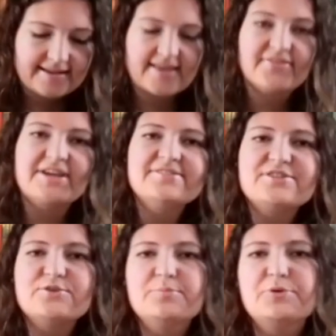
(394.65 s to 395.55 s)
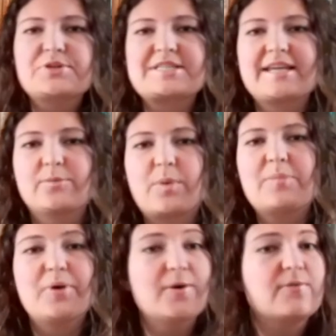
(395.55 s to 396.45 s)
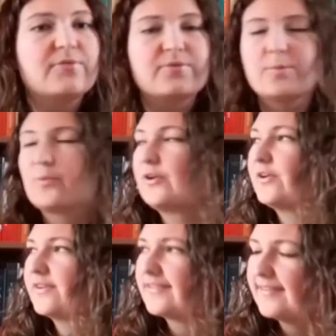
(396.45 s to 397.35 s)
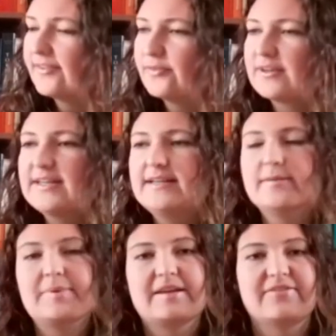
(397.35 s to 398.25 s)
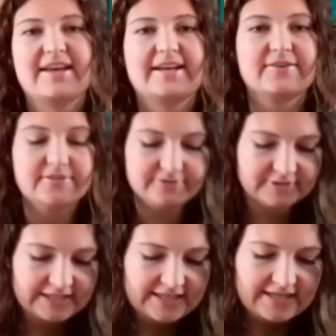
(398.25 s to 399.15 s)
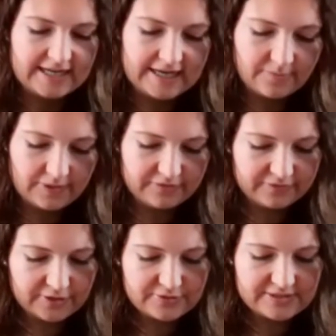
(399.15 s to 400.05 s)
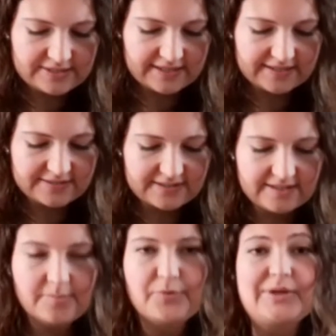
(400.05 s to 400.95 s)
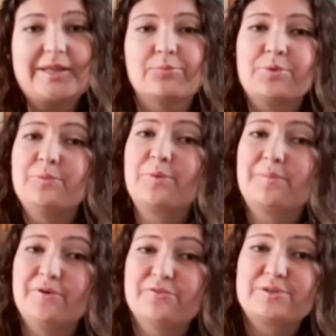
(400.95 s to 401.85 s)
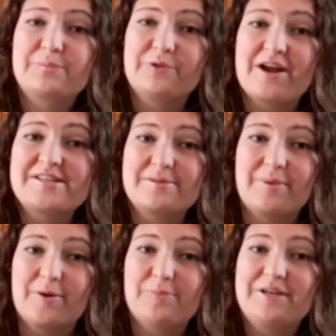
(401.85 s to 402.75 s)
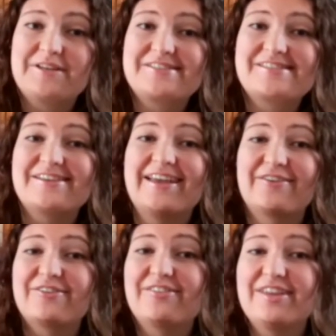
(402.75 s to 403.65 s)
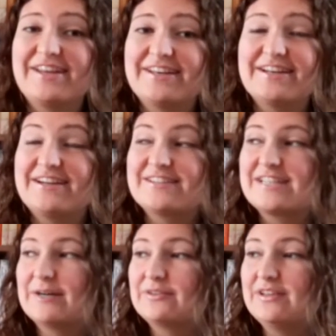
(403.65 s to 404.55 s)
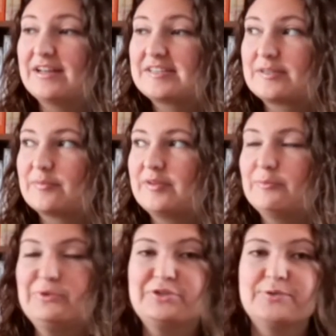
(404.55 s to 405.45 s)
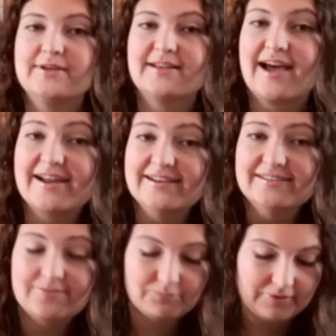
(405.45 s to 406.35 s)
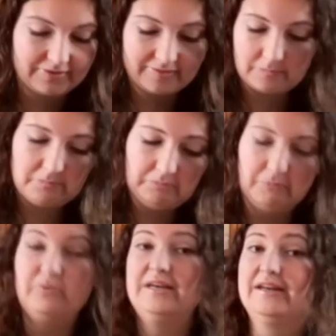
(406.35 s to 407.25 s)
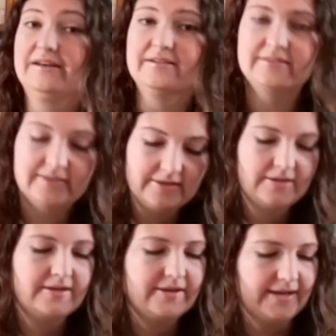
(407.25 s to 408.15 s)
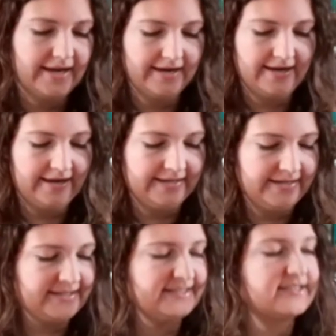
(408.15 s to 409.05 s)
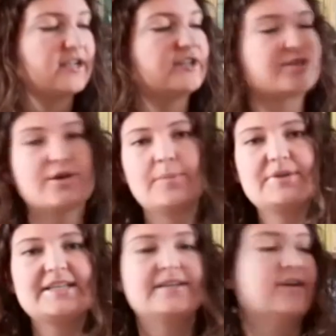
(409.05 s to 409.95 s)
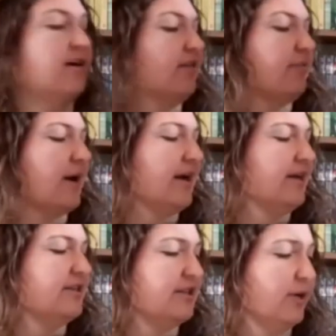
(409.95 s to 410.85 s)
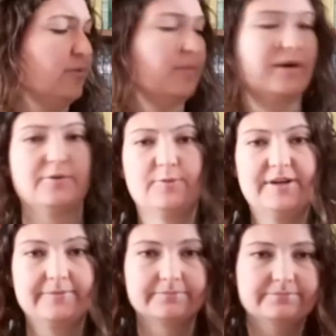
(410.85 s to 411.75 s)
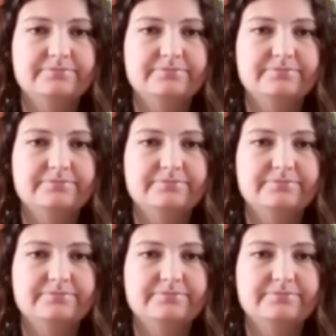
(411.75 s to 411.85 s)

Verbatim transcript: And then two books that we both were not really a big fan of. And one of those is actually a book that we were both surprised about because everything in there sounded like something we should like, but we didn't and that is Serpent and Dove by Shelby Mahurin.